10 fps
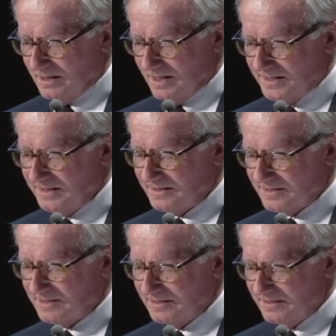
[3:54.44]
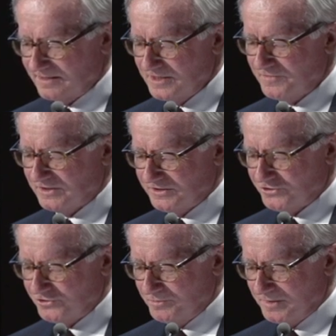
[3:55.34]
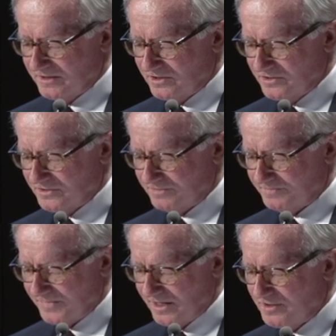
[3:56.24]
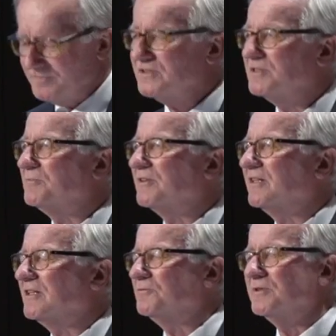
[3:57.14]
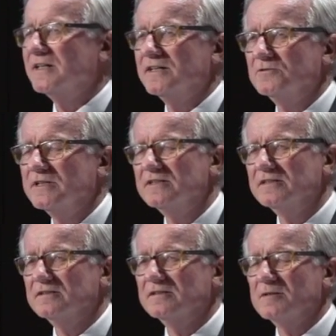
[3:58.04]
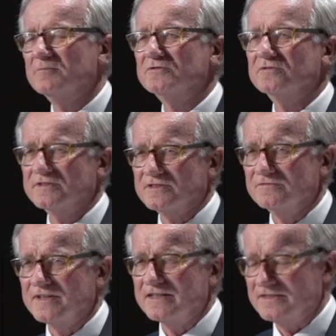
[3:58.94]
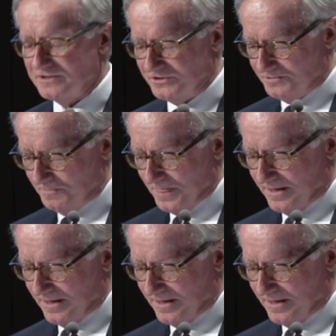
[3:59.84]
I think this is a difficult issue because, however sympathetic we are to ending Aboriginal disadvantage,